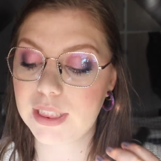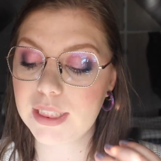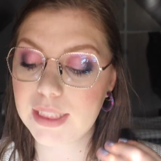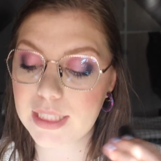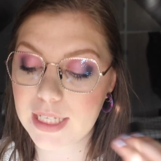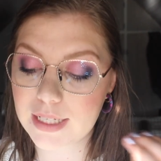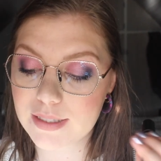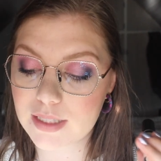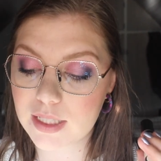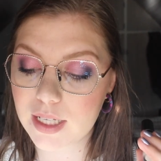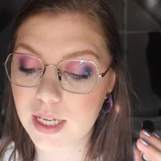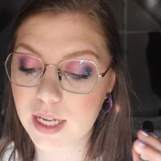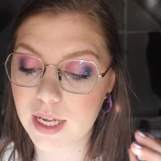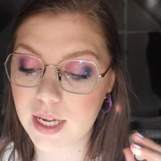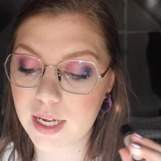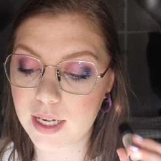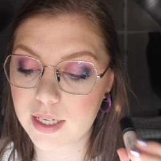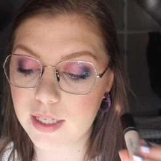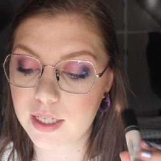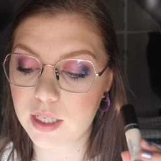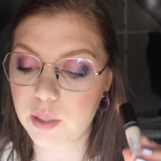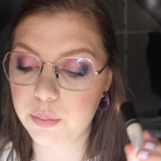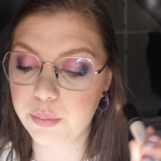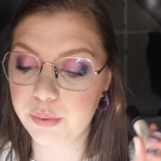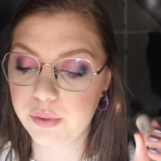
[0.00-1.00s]
It has a
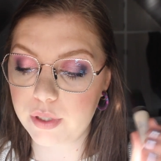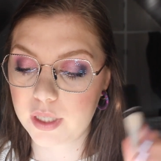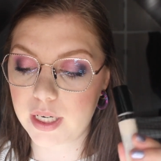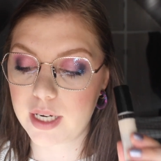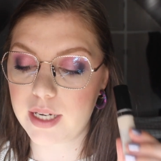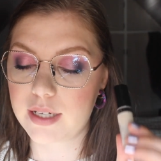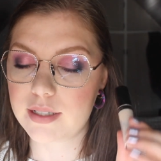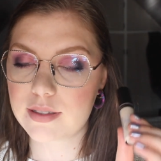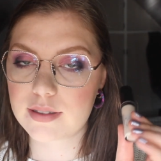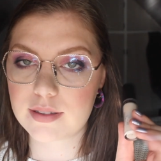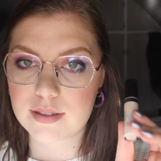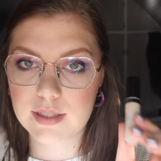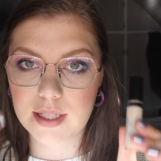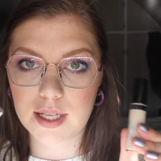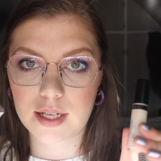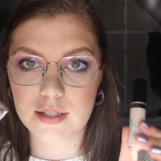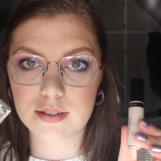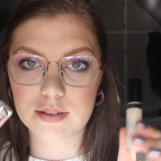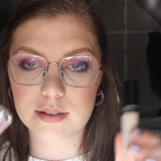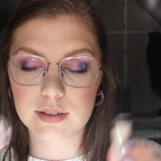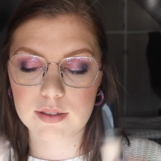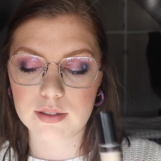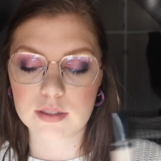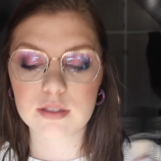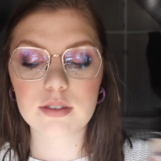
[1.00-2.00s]
higher price
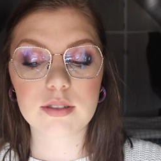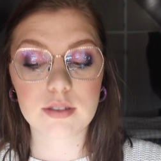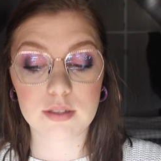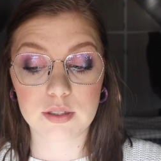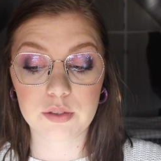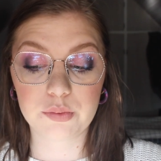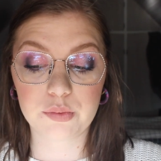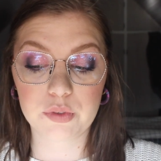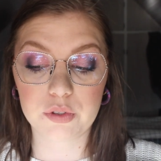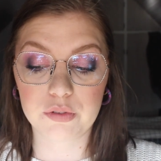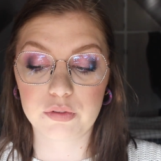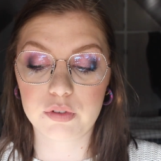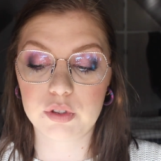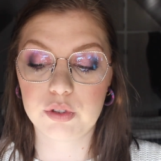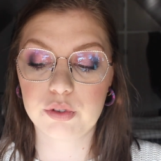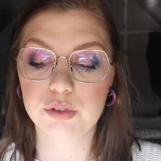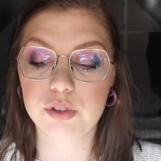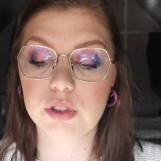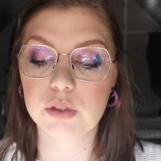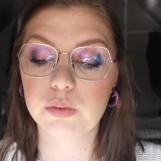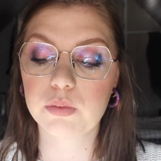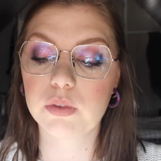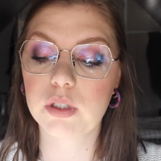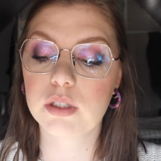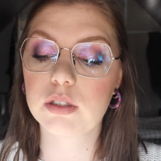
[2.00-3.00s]
than the
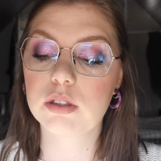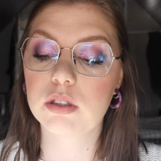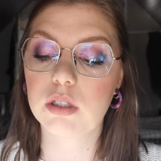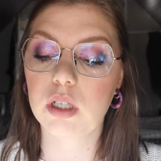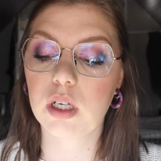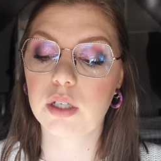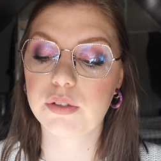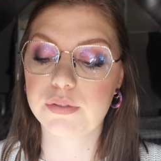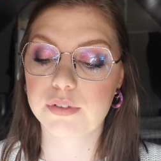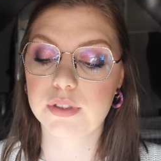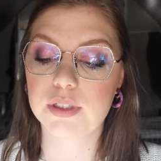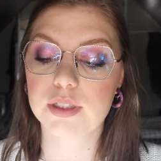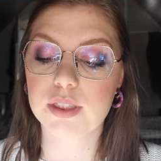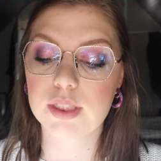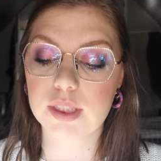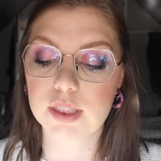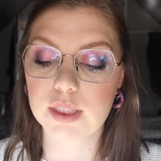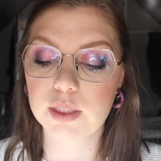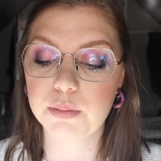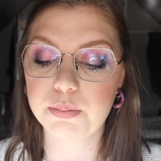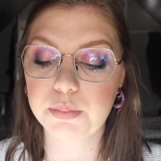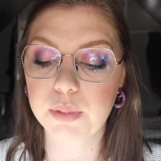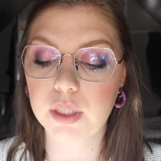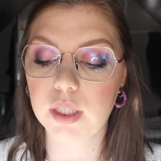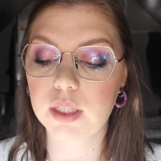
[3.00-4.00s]
Revolution one,
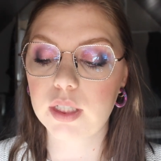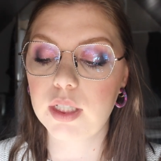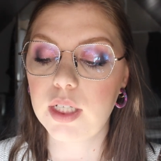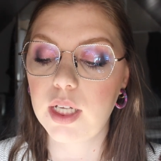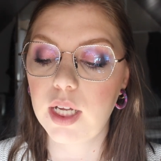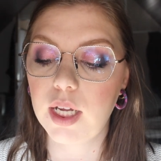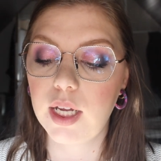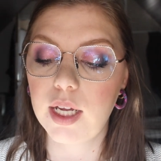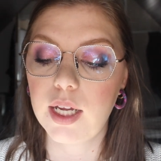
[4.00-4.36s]
obviously, but